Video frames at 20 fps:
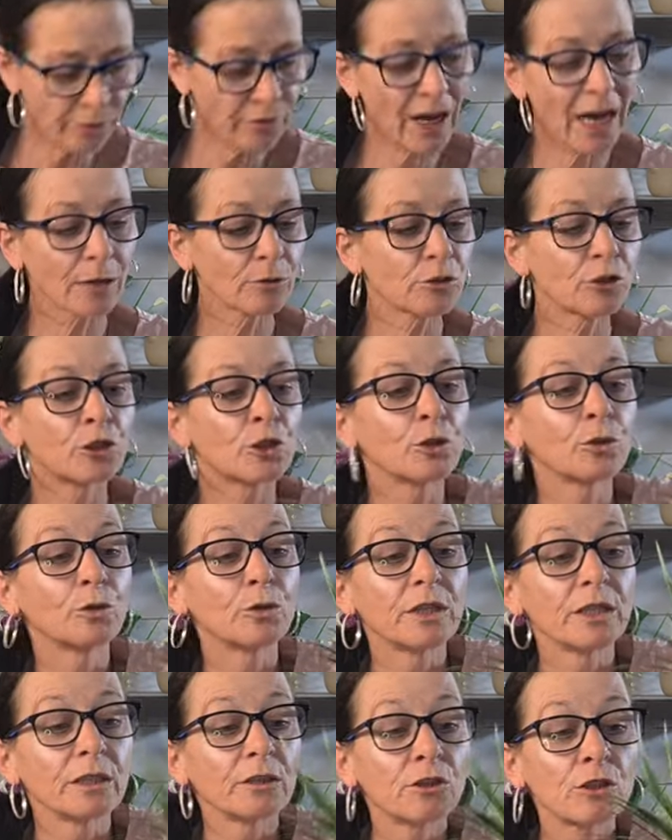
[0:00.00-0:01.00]
found two
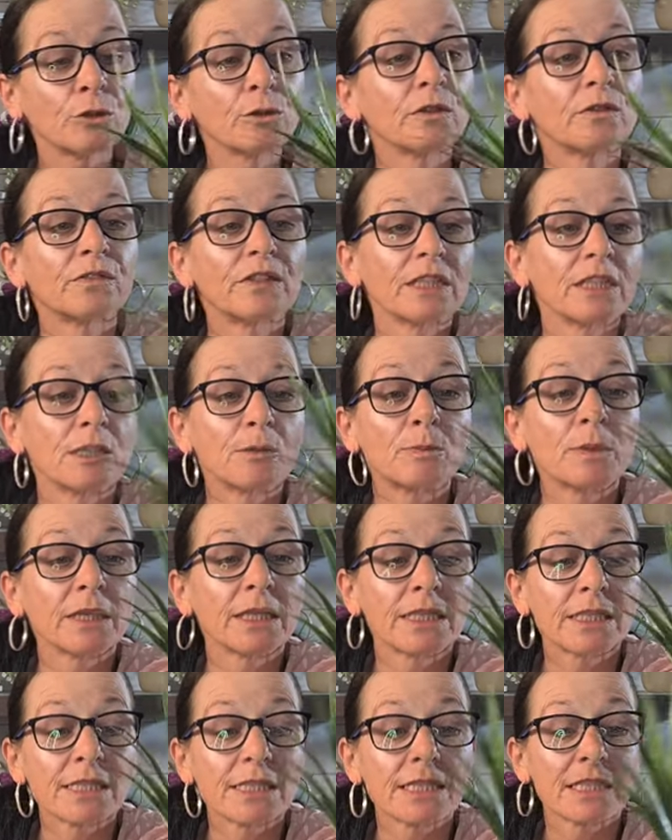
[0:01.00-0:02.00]
of these
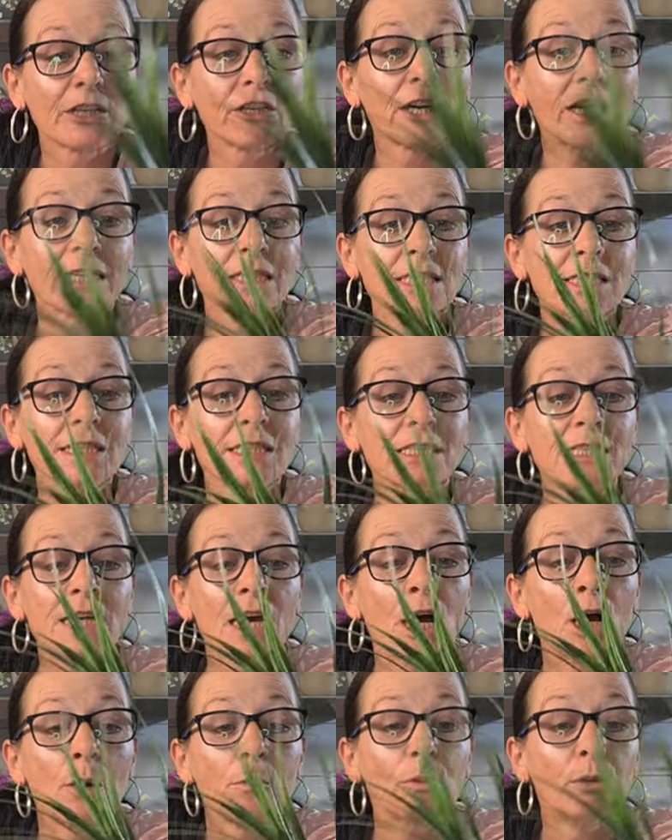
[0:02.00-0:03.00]
pieces of grasses,
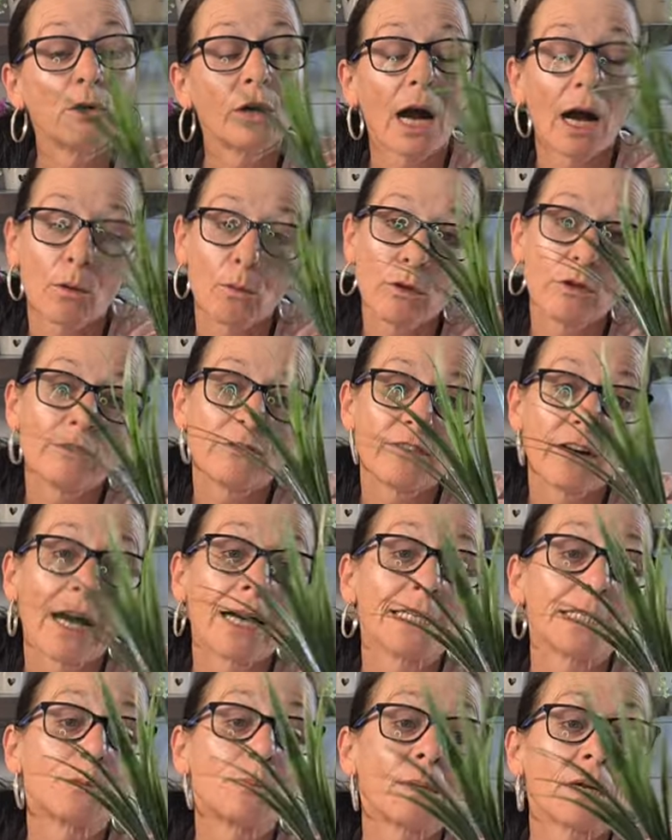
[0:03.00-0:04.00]
but I will
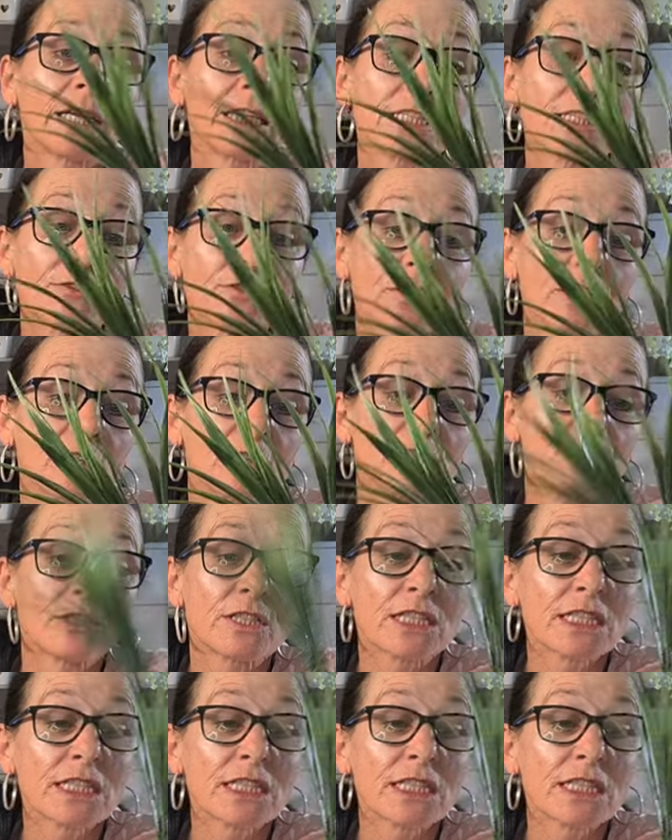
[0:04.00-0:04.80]
find a place for those.